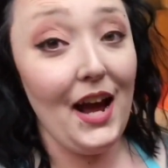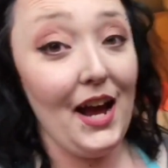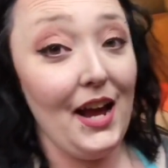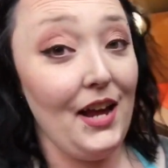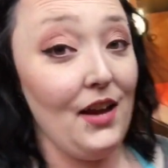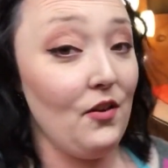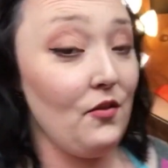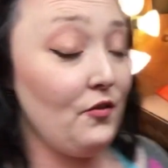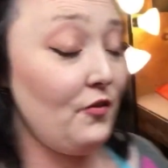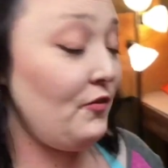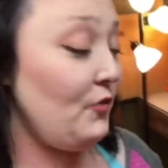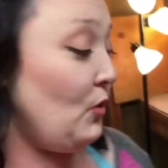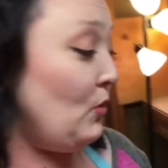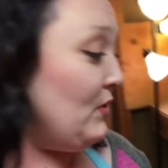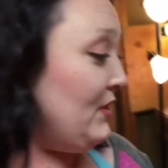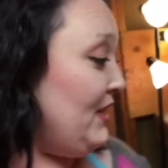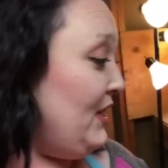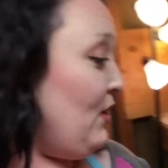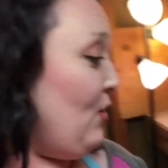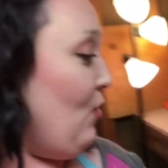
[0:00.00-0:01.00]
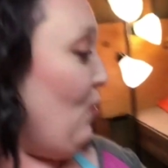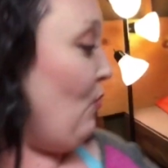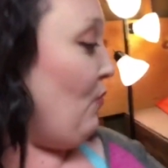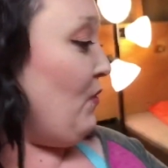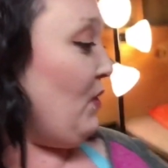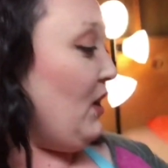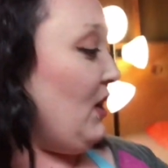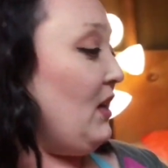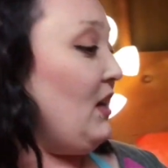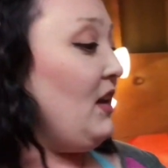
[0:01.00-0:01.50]
I have folded
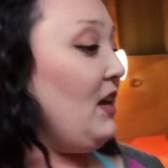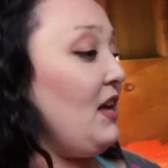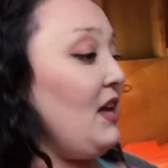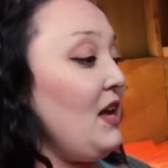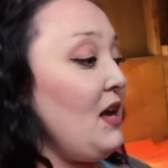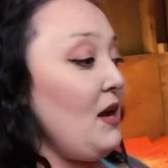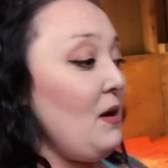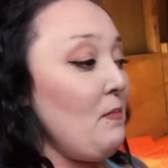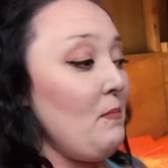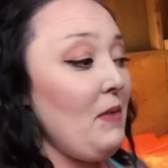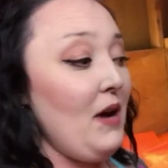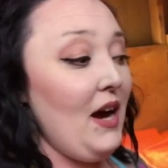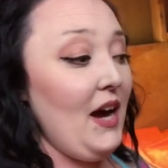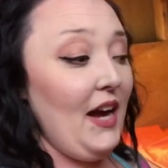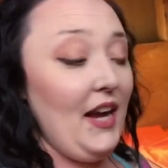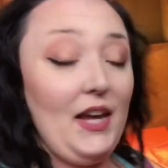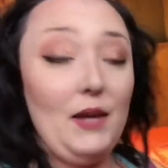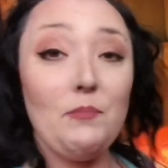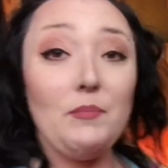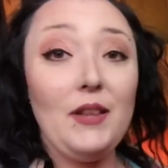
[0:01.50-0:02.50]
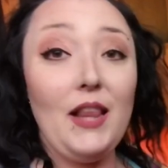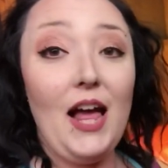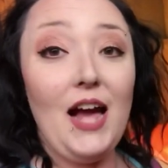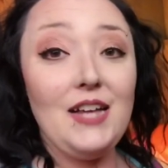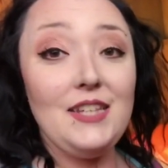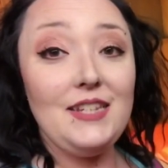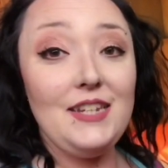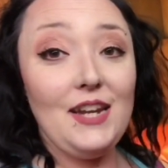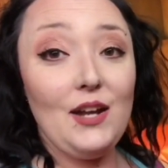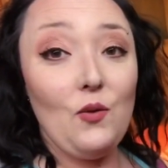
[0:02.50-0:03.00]
over my
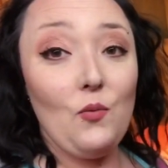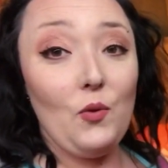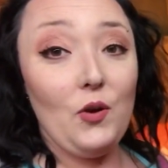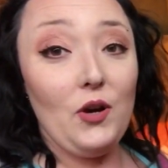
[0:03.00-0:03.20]
plastic